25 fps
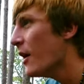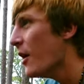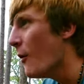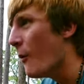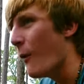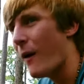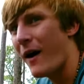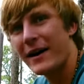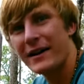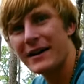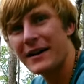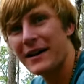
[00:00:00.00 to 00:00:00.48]

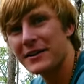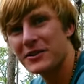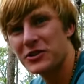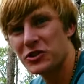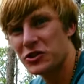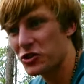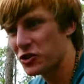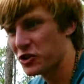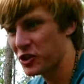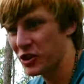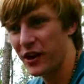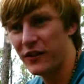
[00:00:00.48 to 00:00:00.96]
Why not
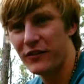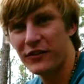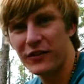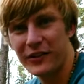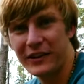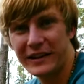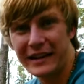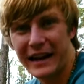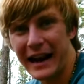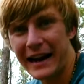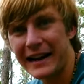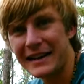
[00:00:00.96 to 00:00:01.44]
discover
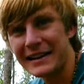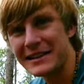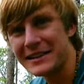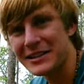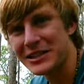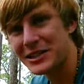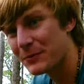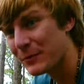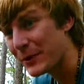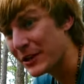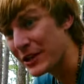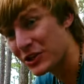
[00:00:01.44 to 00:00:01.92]
90
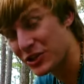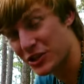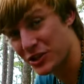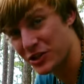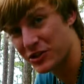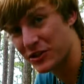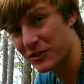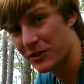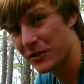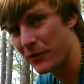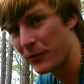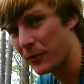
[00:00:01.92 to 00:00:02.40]

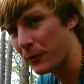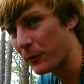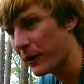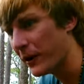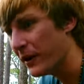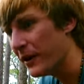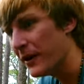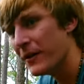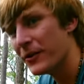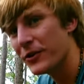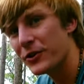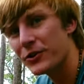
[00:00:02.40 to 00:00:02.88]
species along the
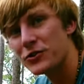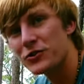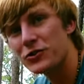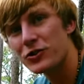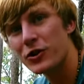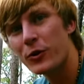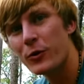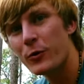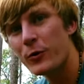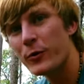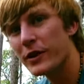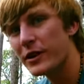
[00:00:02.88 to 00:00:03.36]
way? There's
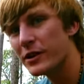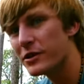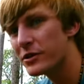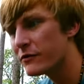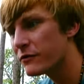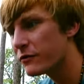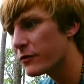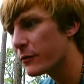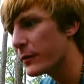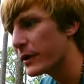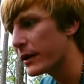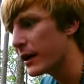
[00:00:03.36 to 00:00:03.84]
no
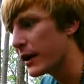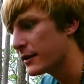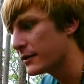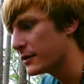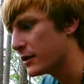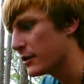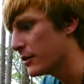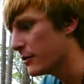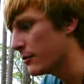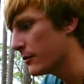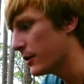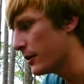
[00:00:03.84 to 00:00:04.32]
reason for me not
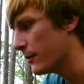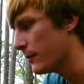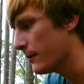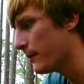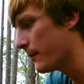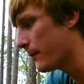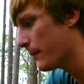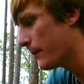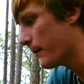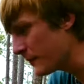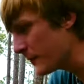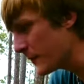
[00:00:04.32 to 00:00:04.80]
to do it.
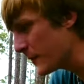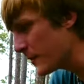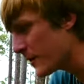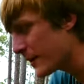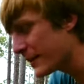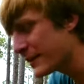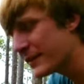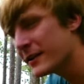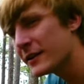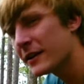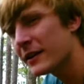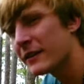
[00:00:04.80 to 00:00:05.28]
Now,
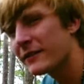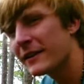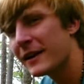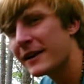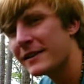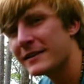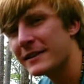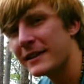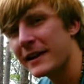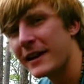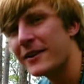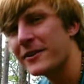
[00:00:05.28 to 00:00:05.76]
I think I've
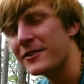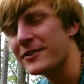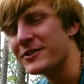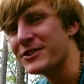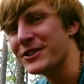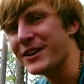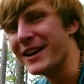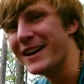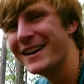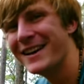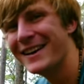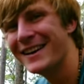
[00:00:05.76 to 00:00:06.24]
got the
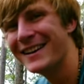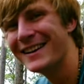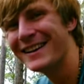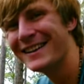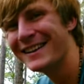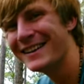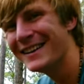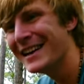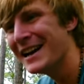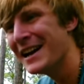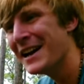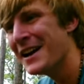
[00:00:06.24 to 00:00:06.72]
energy
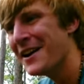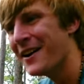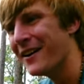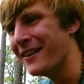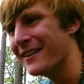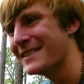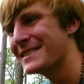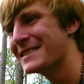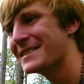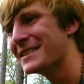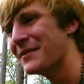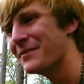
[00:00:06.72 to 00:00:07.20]

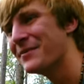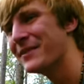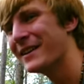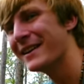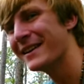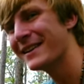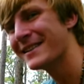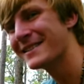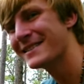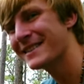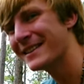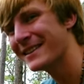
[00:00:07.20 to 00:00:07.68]
on some
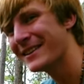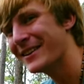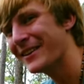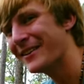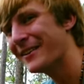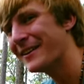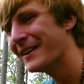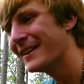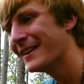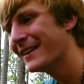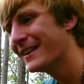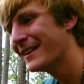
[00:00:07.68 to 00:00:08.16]
days to
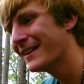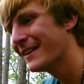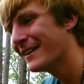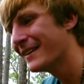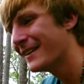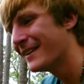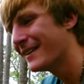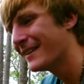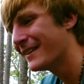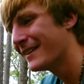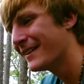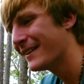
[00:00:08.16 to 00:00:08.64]
do
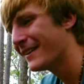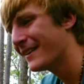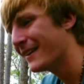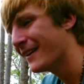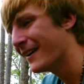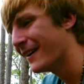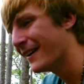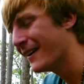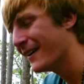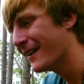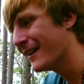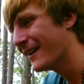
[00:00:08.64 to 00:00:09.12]

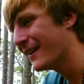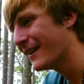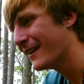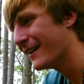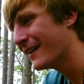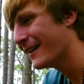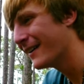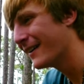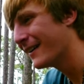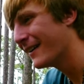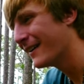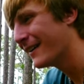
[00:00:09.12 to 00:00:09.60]
it.
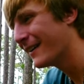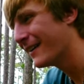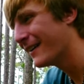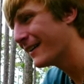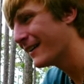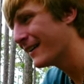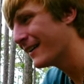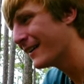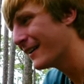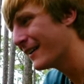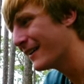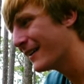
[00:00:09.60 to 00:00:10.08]

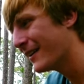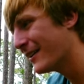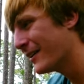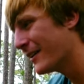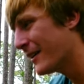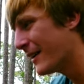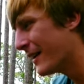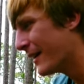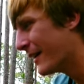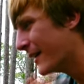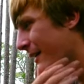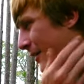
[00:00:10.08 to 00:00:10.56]

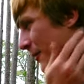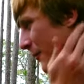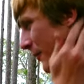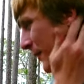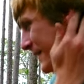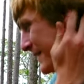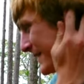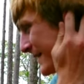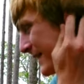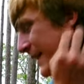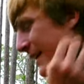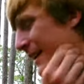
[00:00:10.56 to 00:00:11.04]

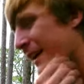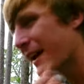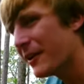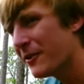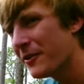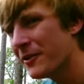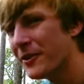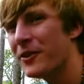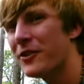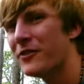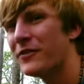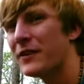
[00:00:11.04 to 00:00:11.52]
Once again, I
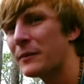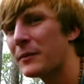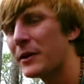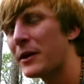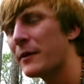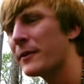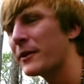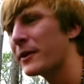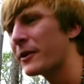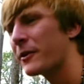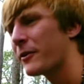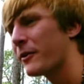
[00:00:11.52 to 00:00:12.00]
don't know if I'm
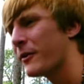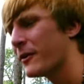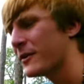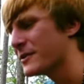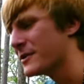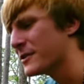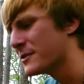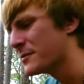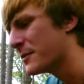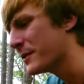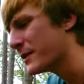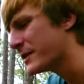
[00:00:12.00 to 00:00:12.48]
coming
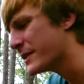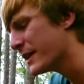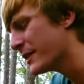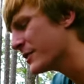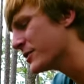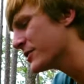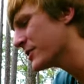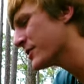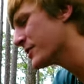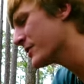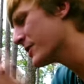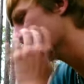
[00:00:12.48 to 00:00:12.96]
across as
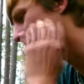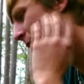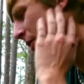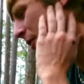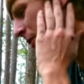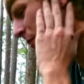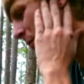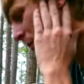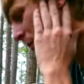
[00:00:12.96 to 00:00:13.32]
pretentious here,